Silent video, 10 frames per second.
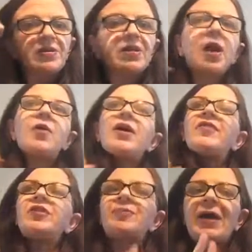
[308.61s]
So
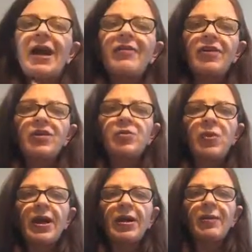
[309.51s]
if as parents
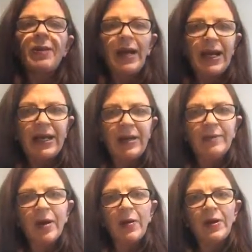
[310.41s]
we're complaining and
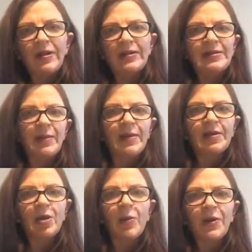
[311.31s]
moaning that
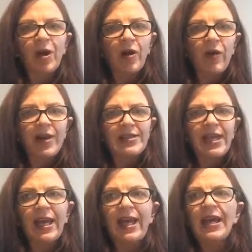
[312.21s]
somebody's copied our
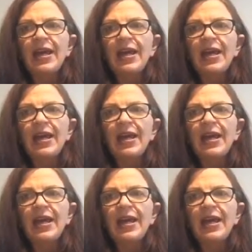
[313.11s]
idea,